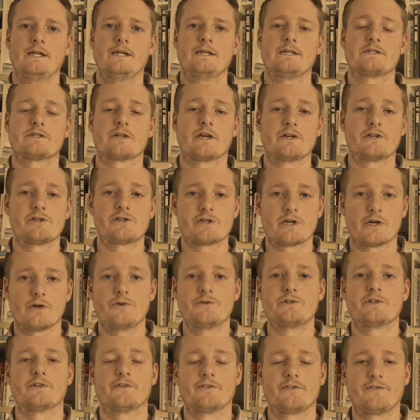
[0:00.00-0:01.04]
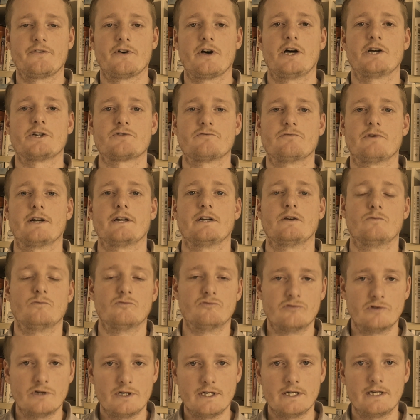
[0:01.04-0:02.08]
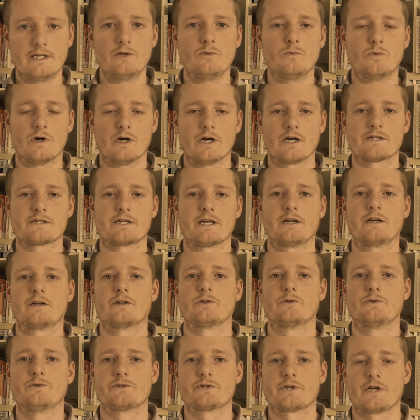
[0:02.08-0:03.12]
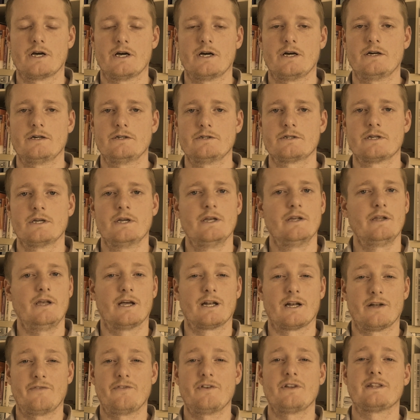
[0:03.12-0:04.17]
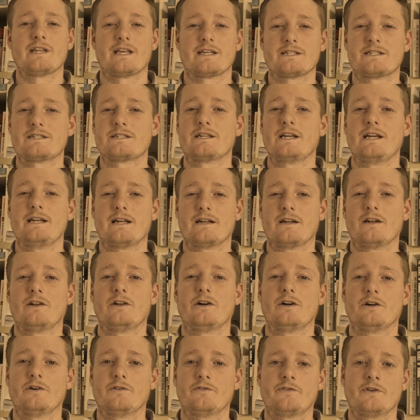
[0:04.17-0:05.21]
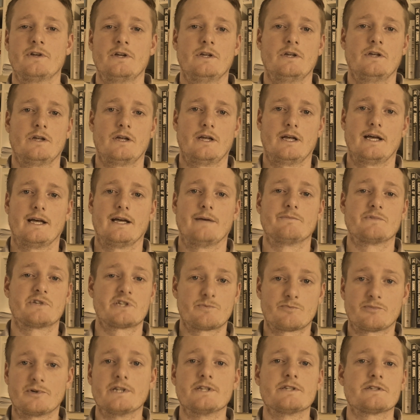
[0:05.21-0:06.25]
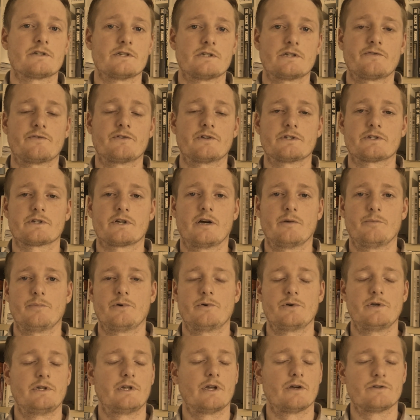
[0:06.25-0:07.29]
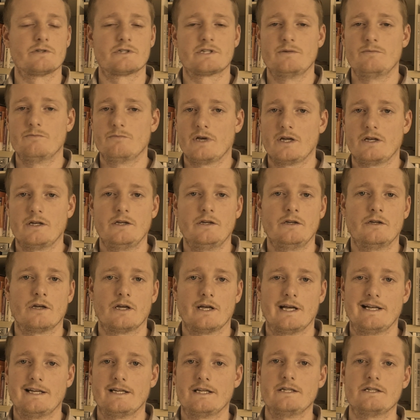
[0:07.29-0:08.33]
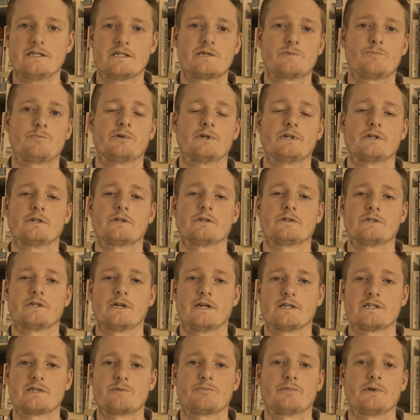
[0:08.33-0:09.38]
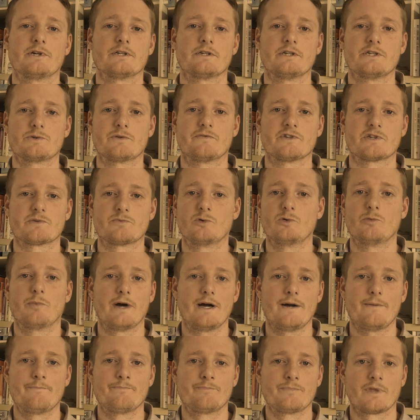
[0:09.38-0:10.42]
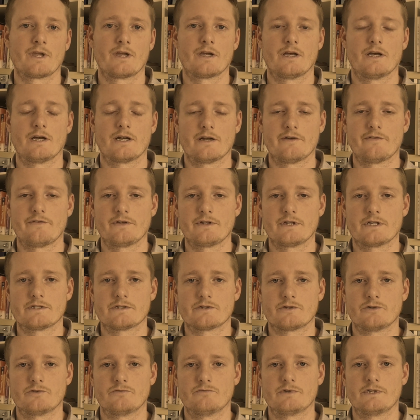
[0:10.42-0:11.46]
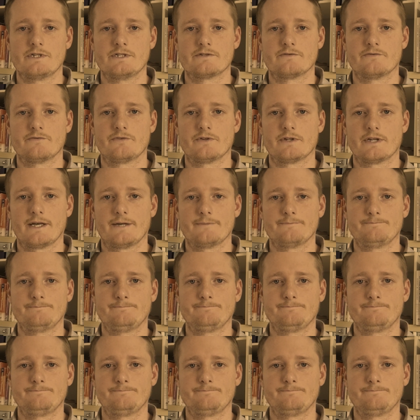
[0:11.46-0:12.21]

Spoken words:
So it shows you that fast running really works our glutes hard, and I think that's seen in a lot of sprinters. For example, you don't see many elite sprinters with a small butt, and I think there's a good reason for that.